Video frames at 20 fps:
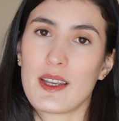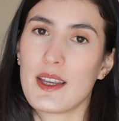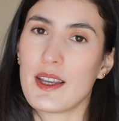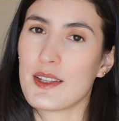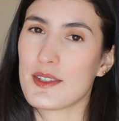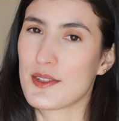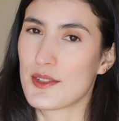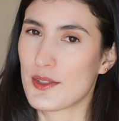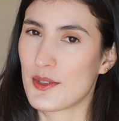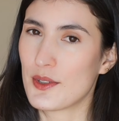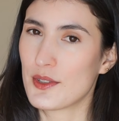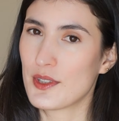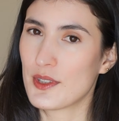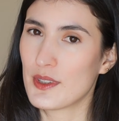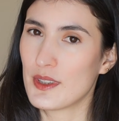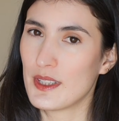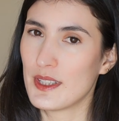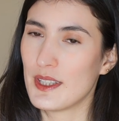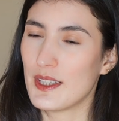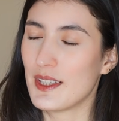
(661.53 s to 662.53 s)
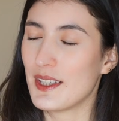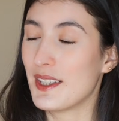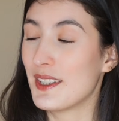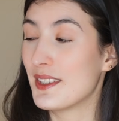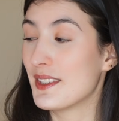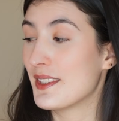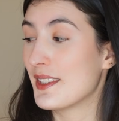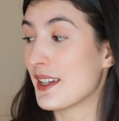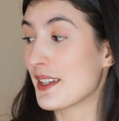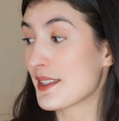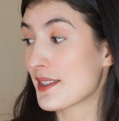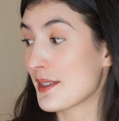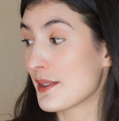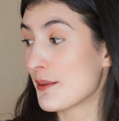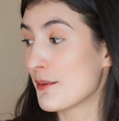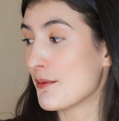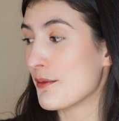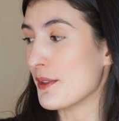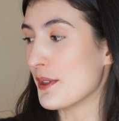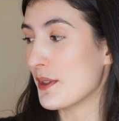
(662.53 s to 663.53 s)
And certainly it doesn't
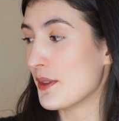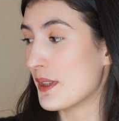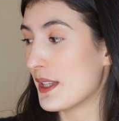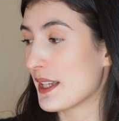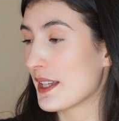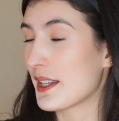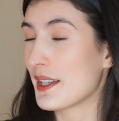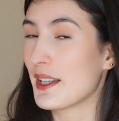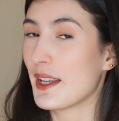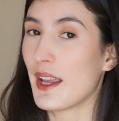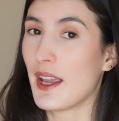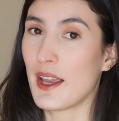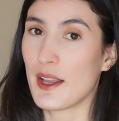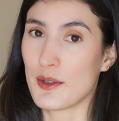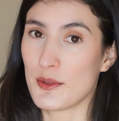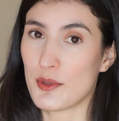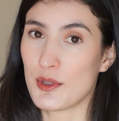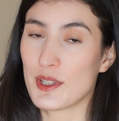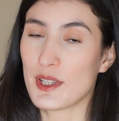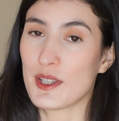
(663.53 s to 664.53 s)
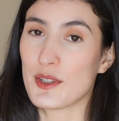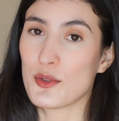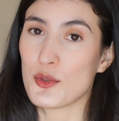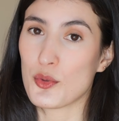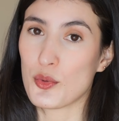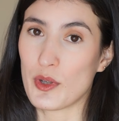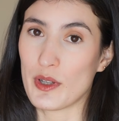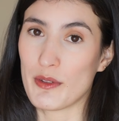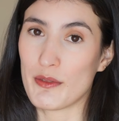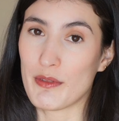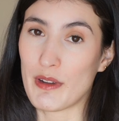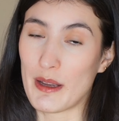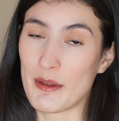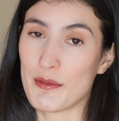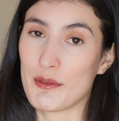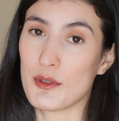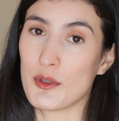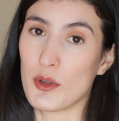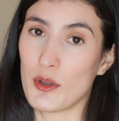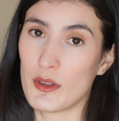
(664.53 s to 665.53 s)
feel like an
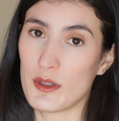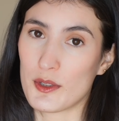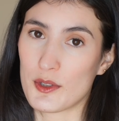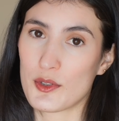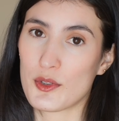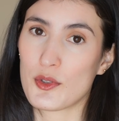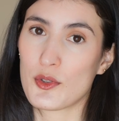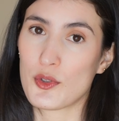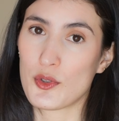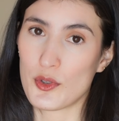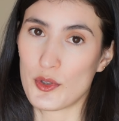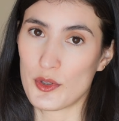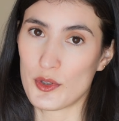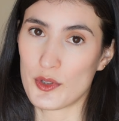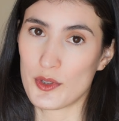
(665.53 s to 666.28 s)
$125 shirt.